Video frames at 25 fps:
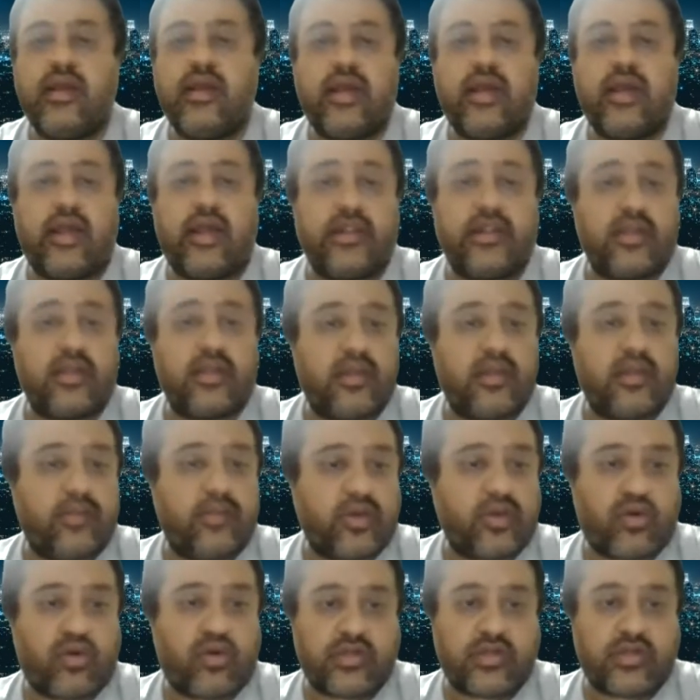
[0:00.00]
and the labor
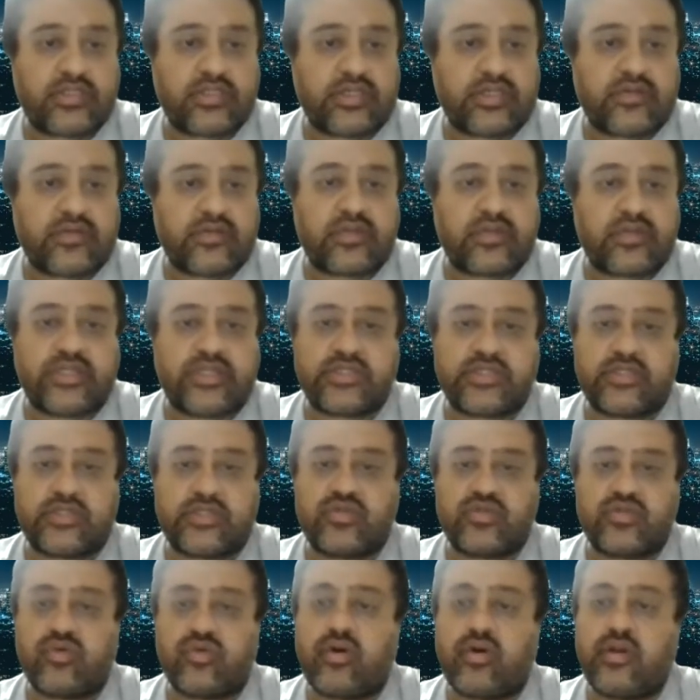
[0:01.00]
costs increase and
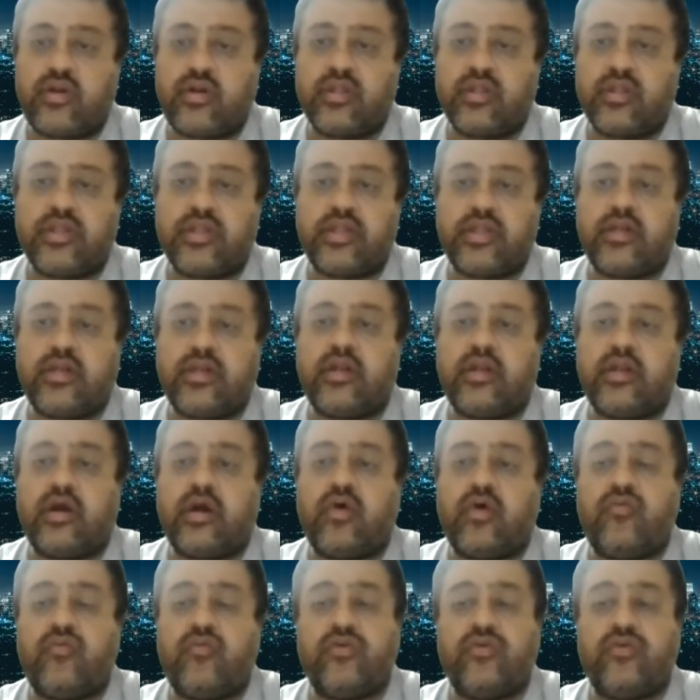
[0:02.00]
so on, then
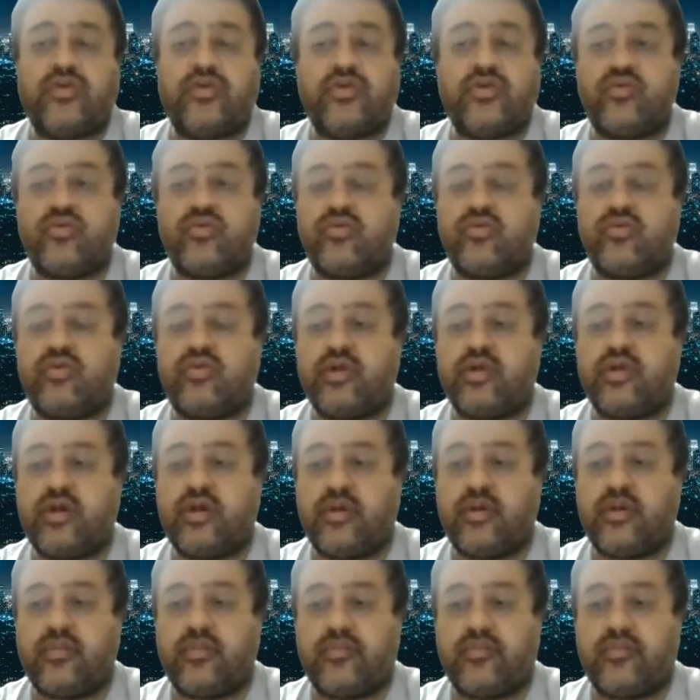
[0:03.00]
how would you
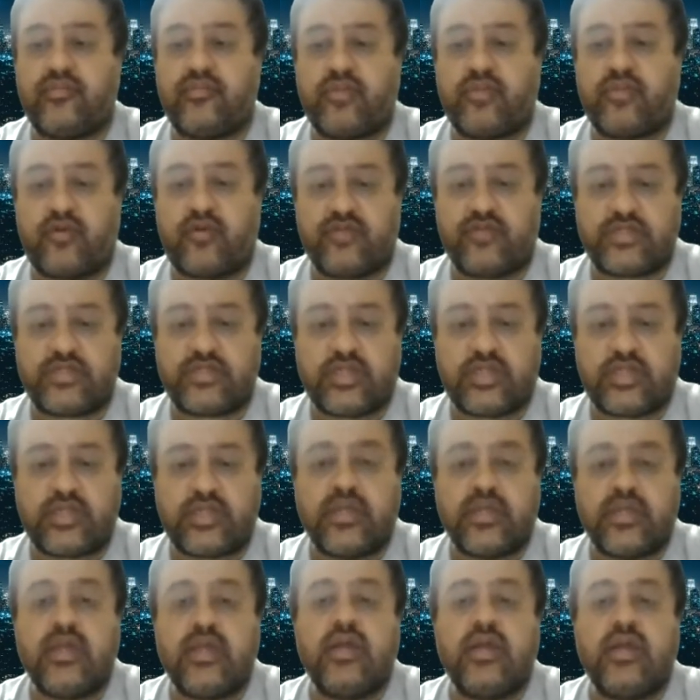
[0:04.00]
obviously